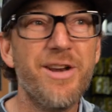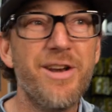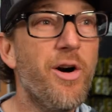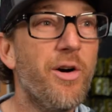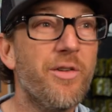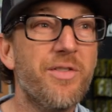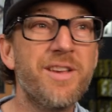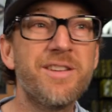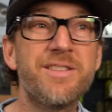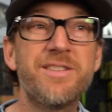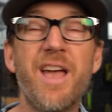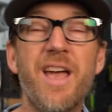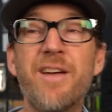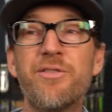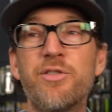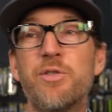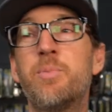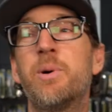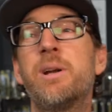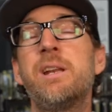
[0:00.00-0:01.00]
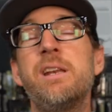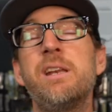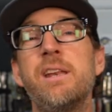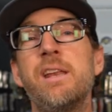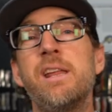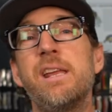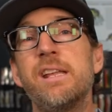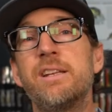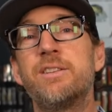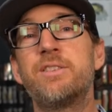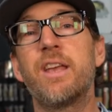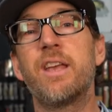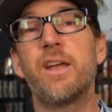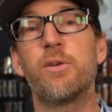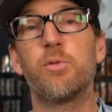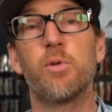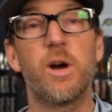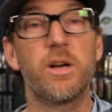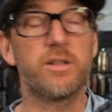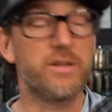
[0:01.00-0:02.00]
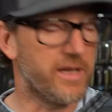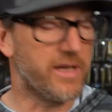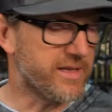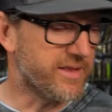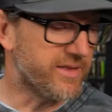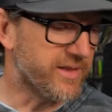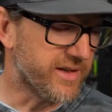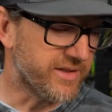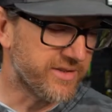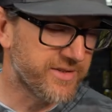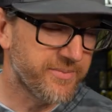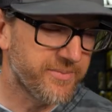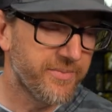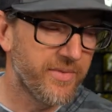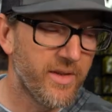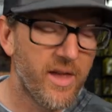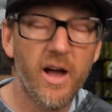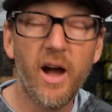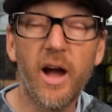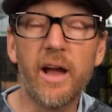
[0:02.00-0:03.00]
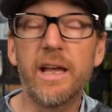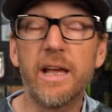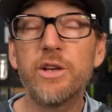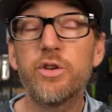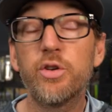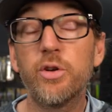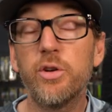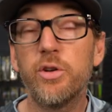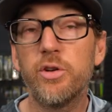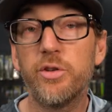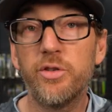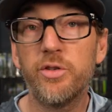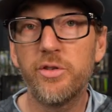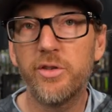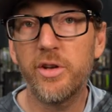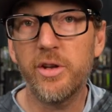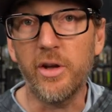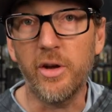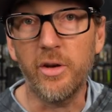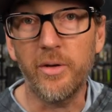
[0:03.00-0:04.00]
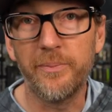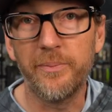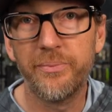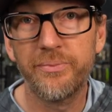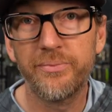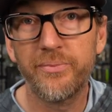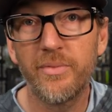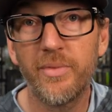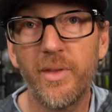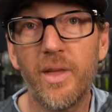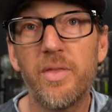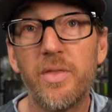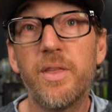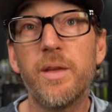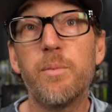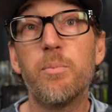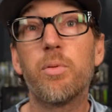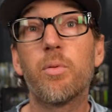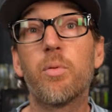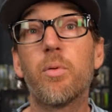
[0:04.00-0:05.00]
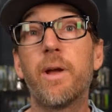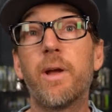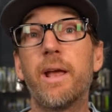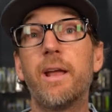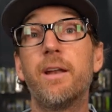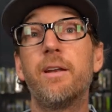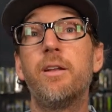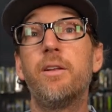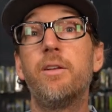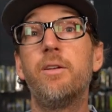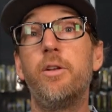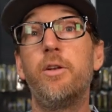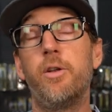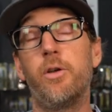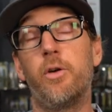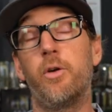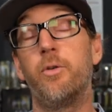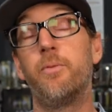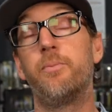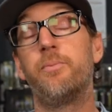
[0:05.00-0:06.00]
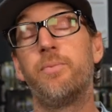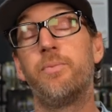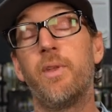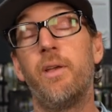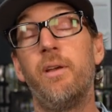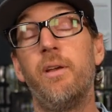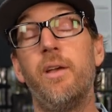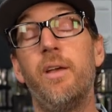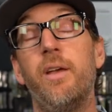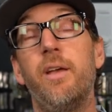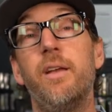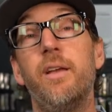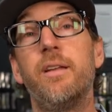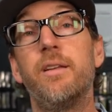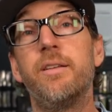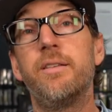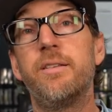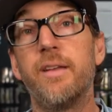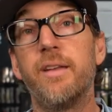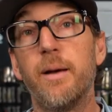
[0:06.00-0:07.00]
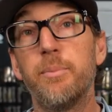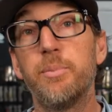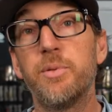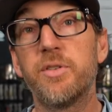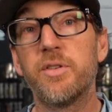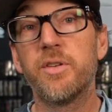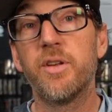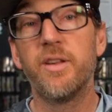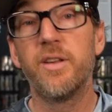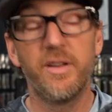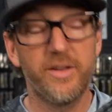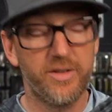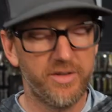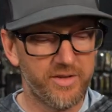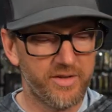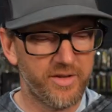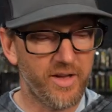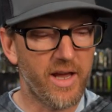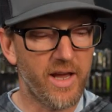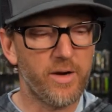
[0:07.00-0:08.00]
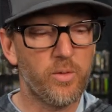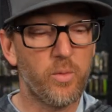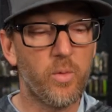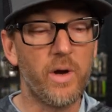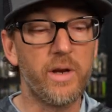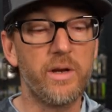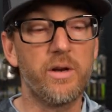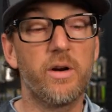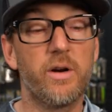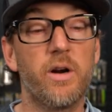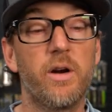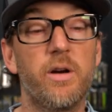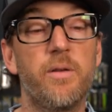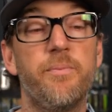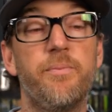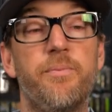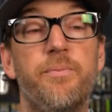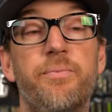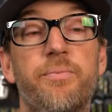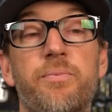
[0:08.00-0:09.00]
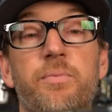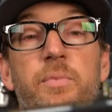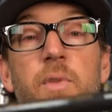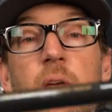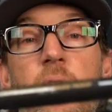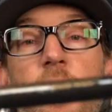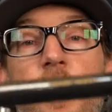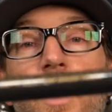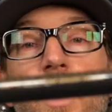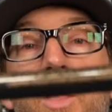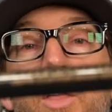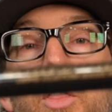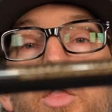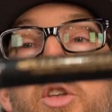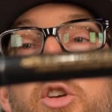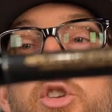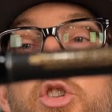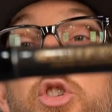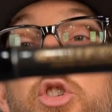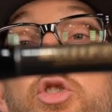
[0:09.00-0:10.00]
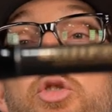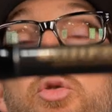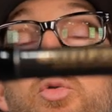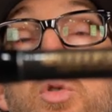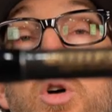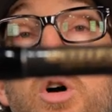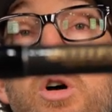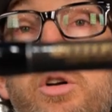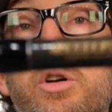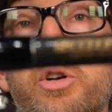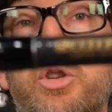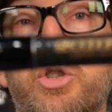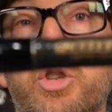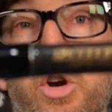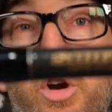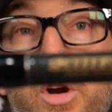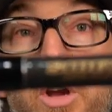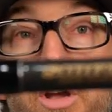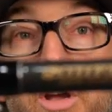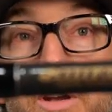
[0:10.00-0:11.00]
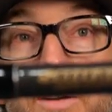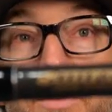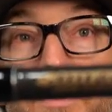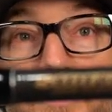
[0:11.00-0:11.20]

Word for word: No, this, this everybody needs a rod like this. I introduced to you the brand new Deps Sidewinder, the strong jerk.